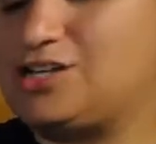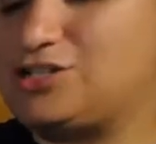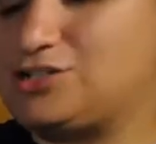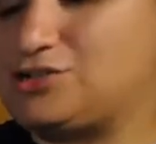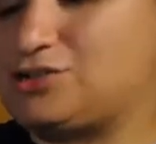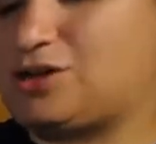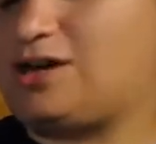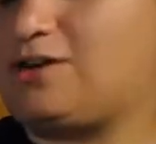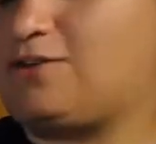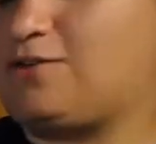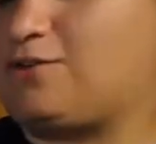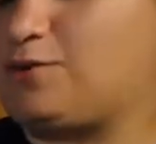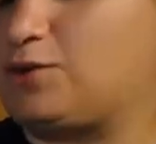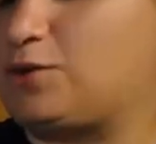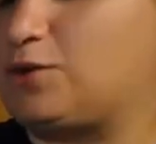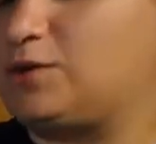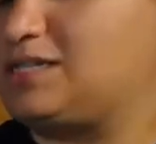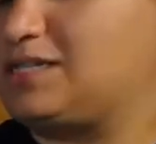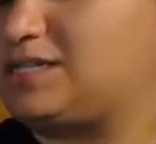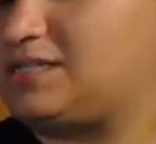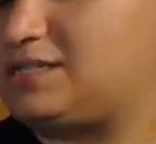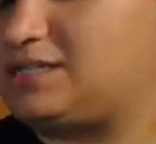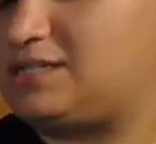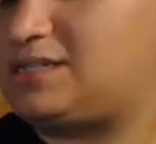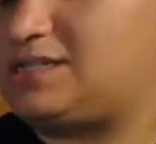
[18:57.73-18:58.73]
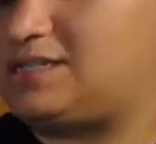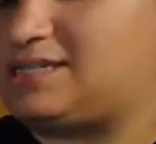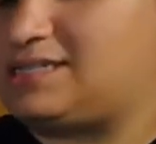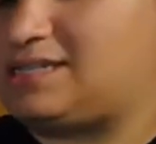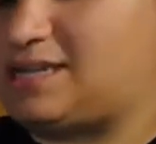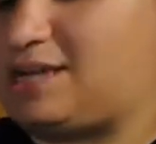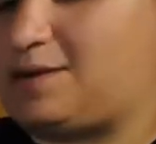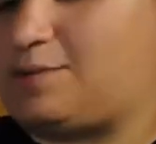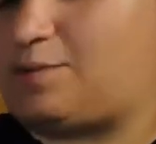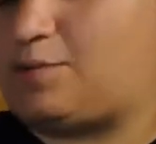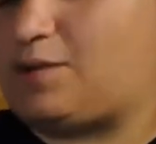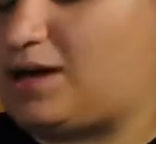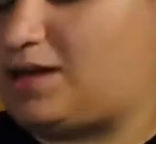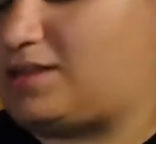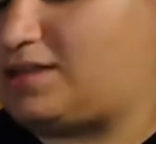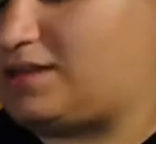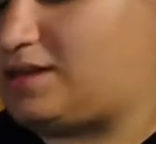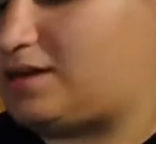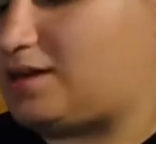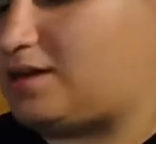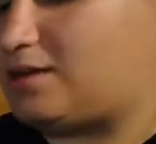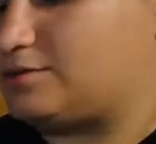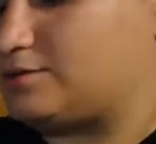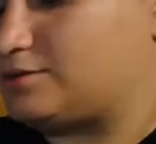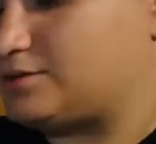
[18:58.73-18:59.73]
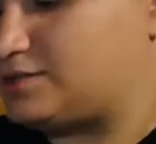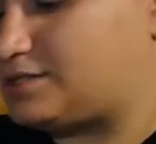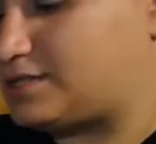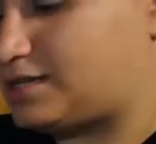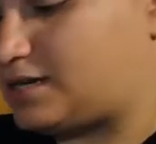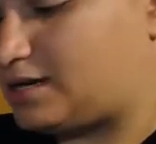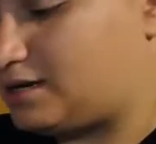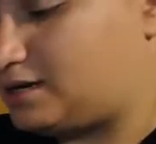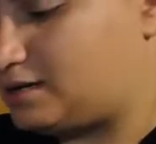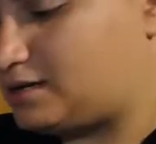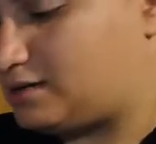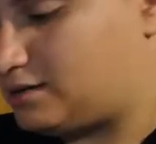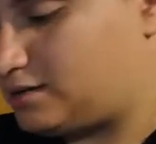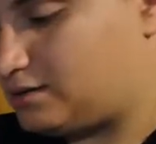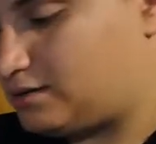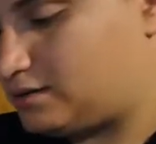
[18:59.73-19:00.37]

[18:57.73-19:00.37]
try to fold it the same way on the other side.